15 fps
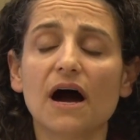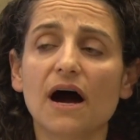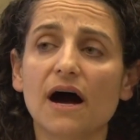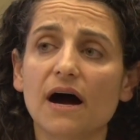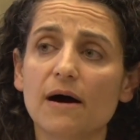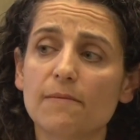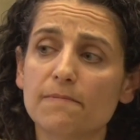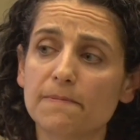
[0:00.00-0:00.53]

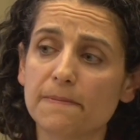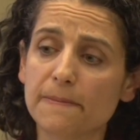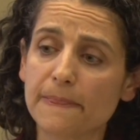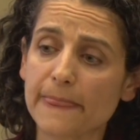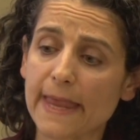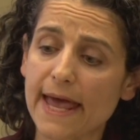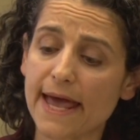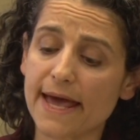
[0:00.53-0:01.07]

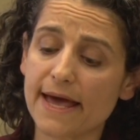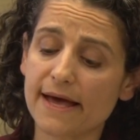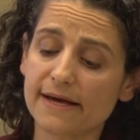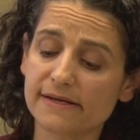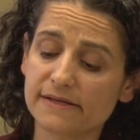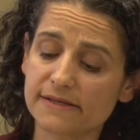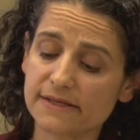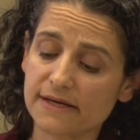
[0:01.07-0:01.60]

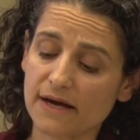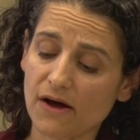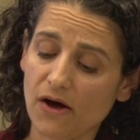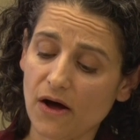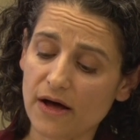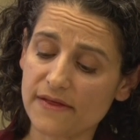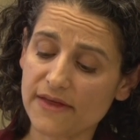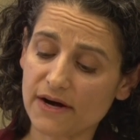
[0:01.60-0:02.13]
and
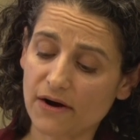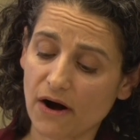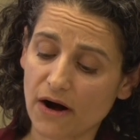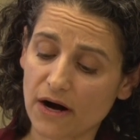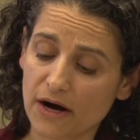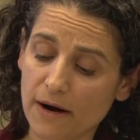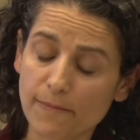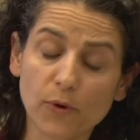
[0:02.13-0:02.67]
there
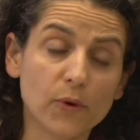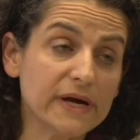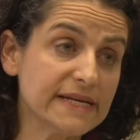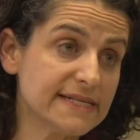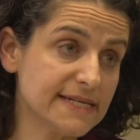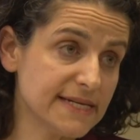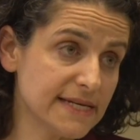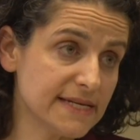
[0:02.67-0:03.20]
are
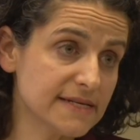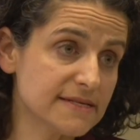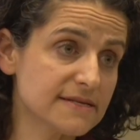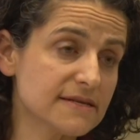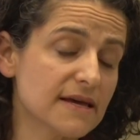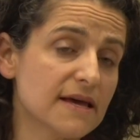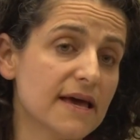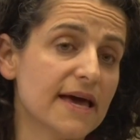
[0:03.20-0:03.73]

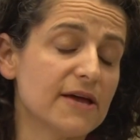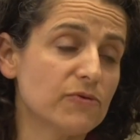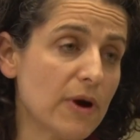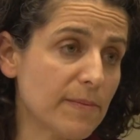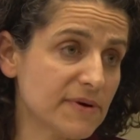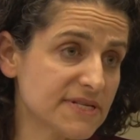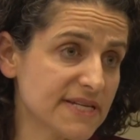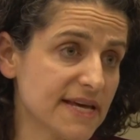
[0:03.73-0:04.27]
appointees and
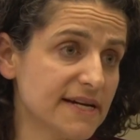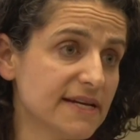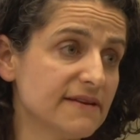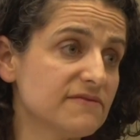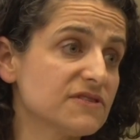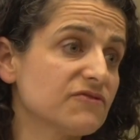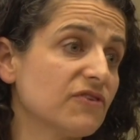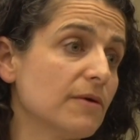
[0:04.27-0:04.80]

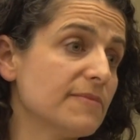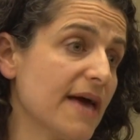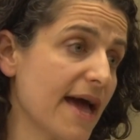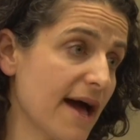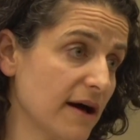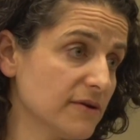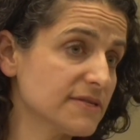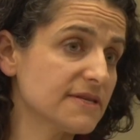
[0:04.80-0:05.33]
representatives from the
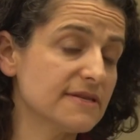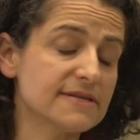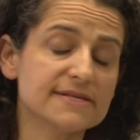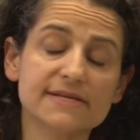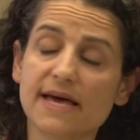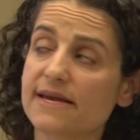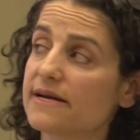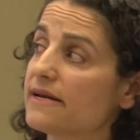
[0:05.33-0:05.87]
House and the
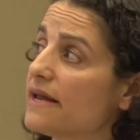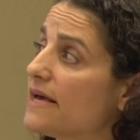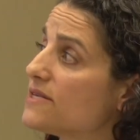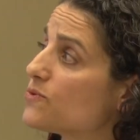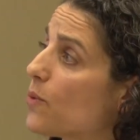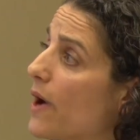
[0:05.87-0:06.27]
Senate as